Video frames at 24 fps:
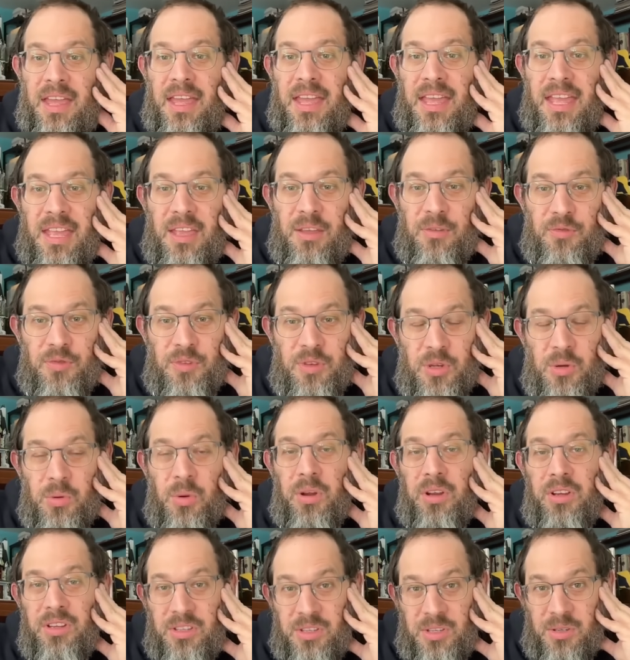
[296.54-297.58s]
If you are
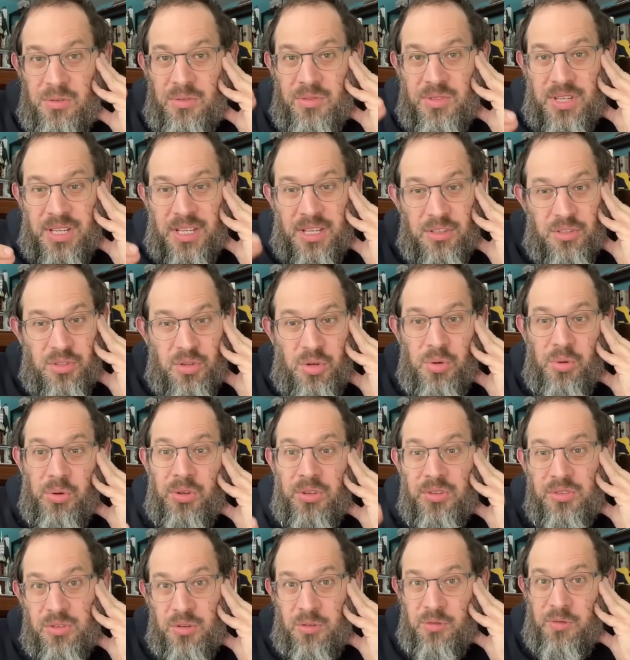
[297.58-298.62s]
using
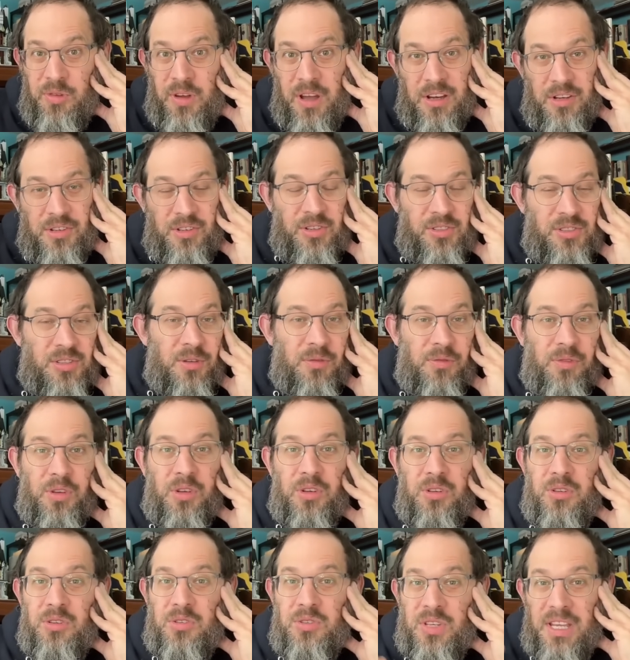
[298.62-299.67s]
tools or functions, if you're
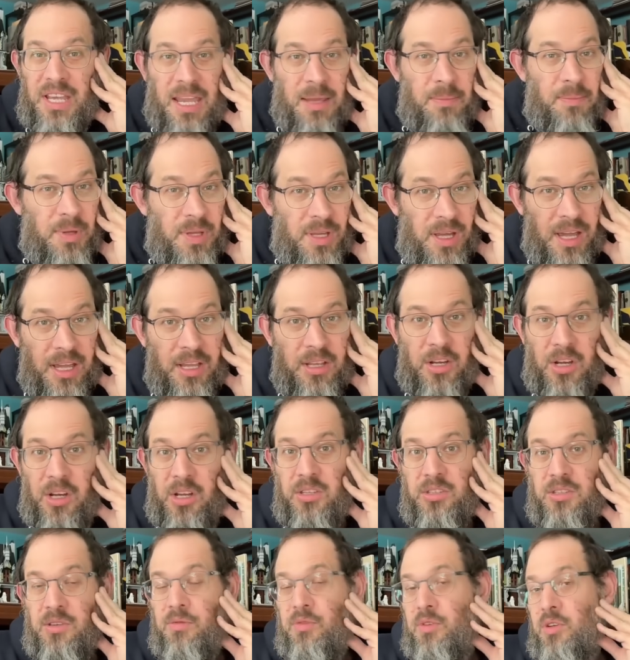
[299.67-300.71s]
using API
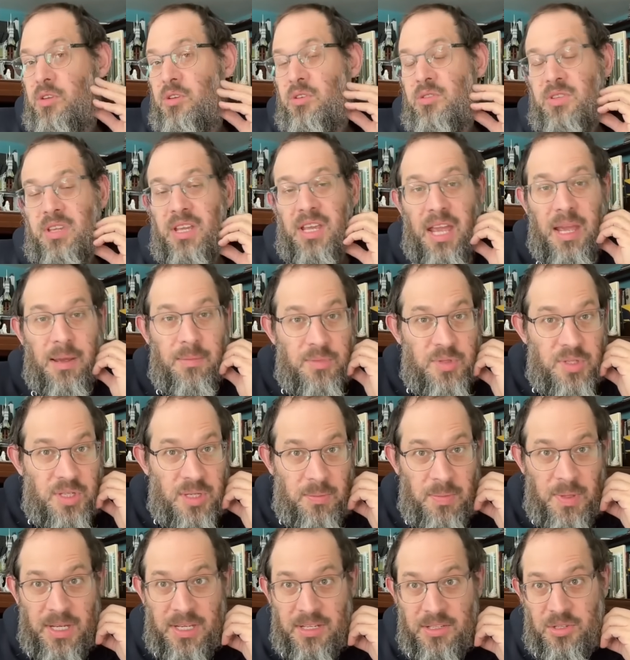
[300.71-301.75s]
calls, if you're using
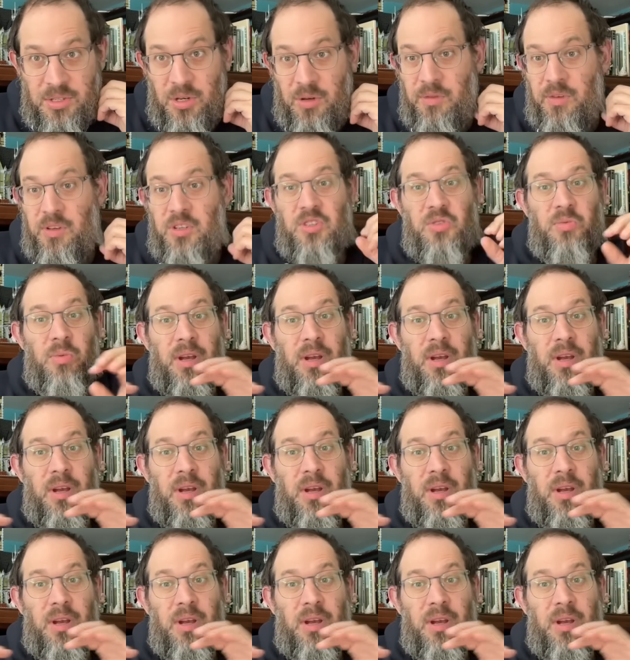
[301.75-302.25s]
MCP servers,